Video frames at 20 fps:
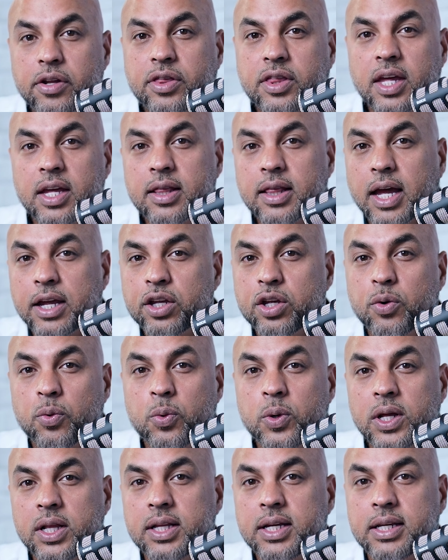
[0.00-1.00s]
thing that you
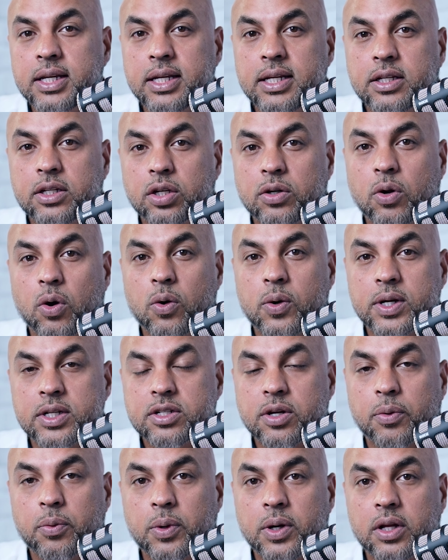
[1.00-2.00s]
really need to know as
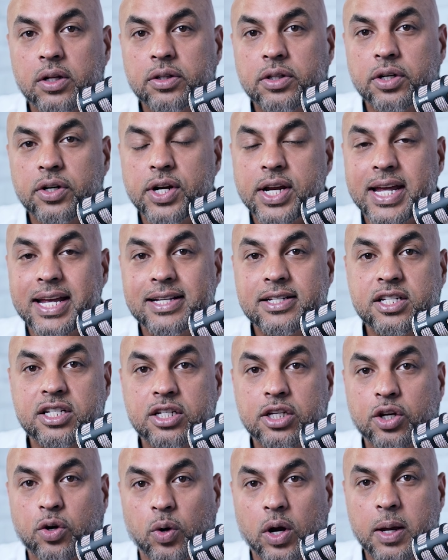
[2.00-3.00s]
a realtor is
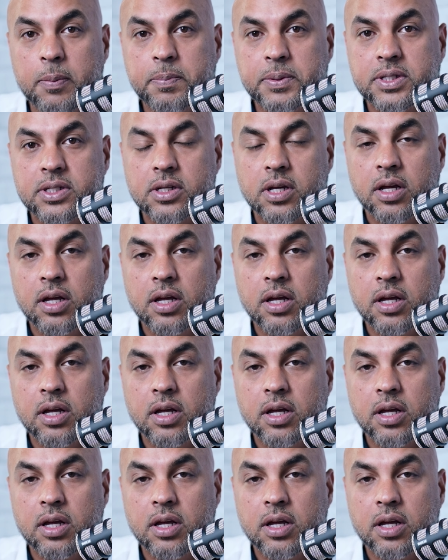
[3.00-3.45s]
scripts,